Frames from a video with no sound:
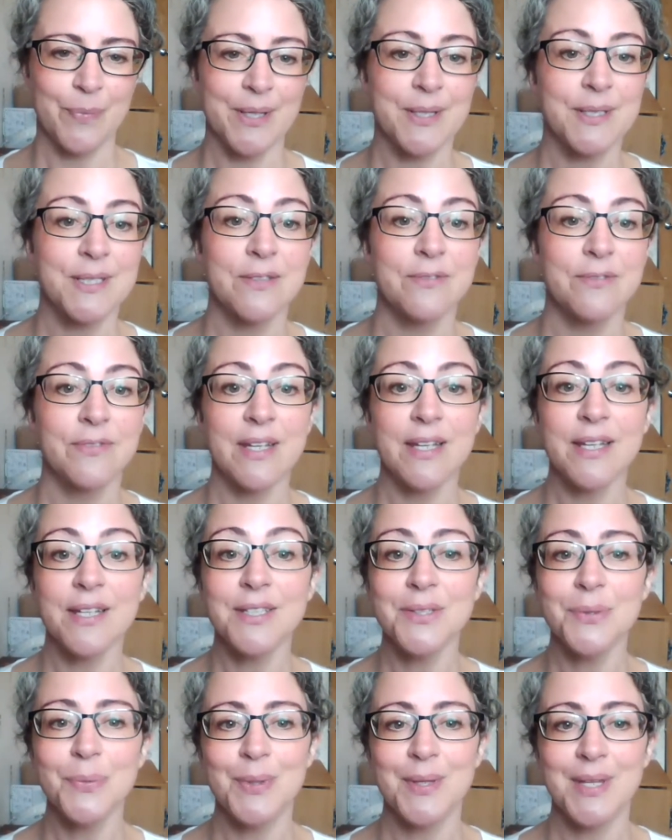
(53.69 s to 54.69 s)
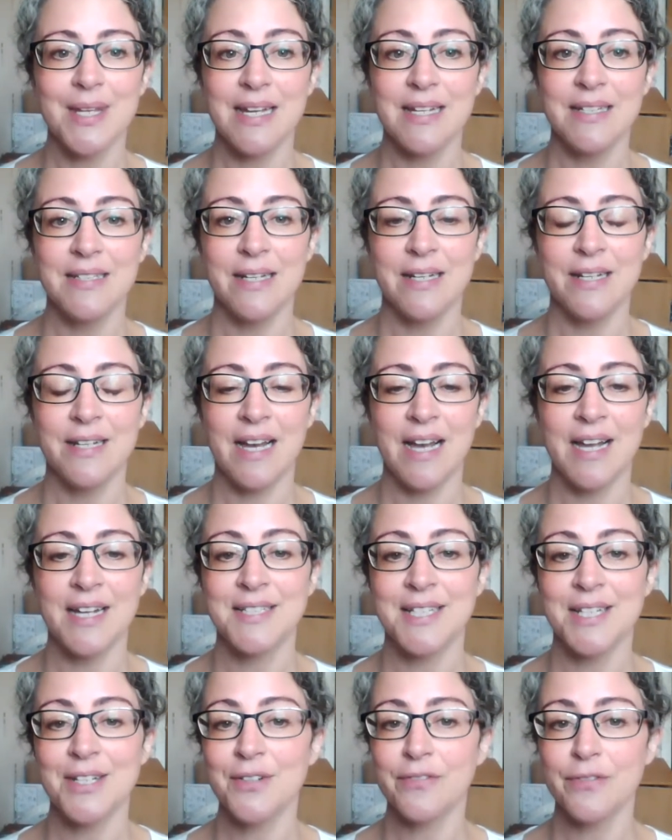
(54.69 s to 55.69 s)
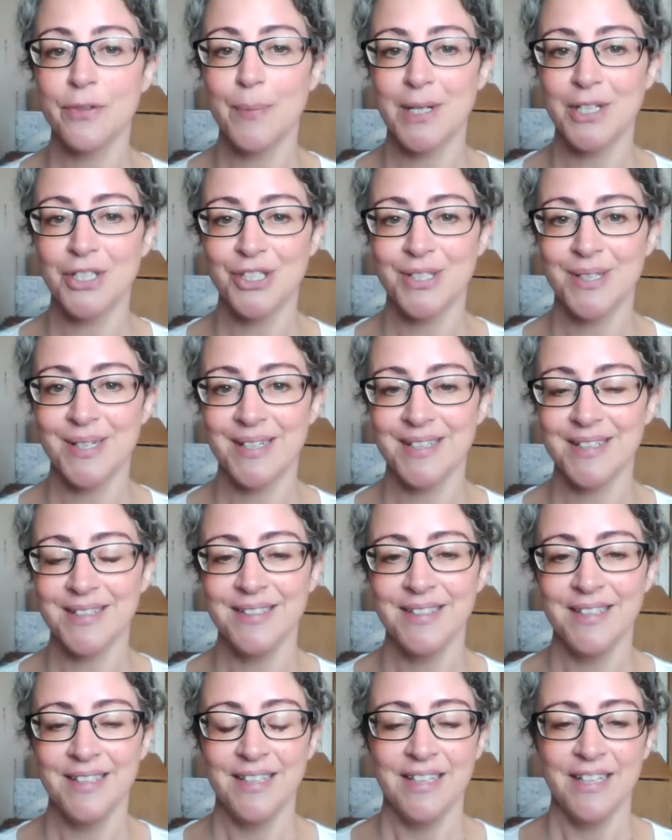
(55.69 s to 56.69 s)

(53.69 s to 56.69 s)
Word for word: persevered with the uh, idea of Imagineer.